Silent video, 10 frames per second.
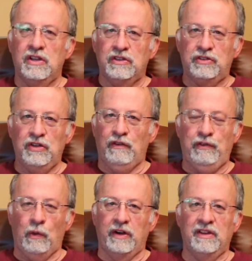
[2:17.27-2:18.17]
so
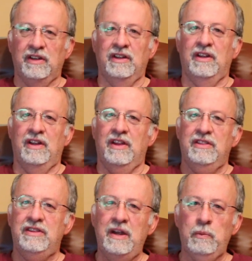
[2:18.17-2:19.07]
forth,
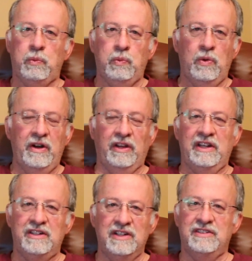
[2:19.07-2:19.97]
they really
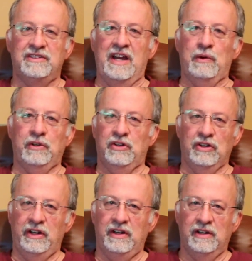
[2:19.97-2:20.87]
did sound
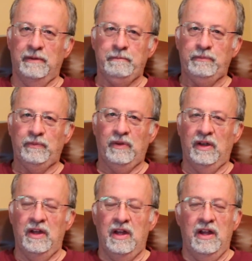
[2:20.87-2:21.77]
good.
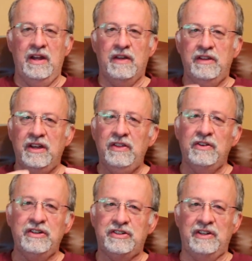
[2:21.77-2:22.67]
Now the other
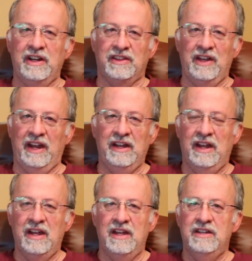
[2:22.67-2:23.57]
interesting thing
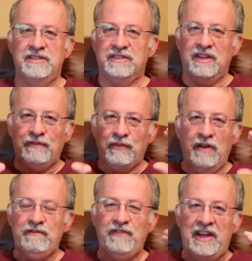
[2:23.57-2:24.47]
is the
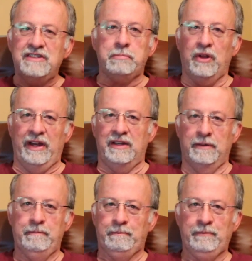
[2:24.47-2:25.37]
front faceplate.
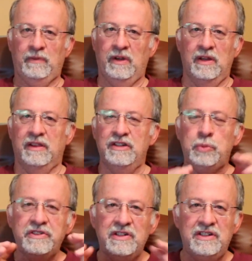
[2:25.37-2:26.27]

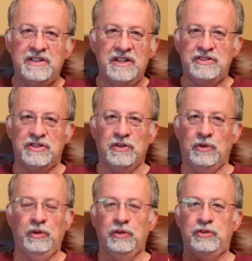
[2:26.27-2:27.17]
This was a
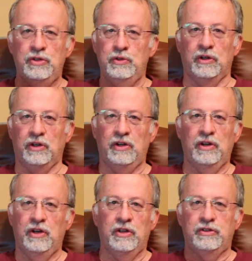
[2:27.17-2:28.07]
digital tuner,
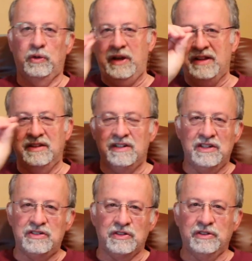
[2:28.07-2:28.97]
so it had the
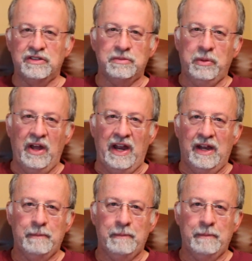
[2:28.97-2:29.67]
digital display.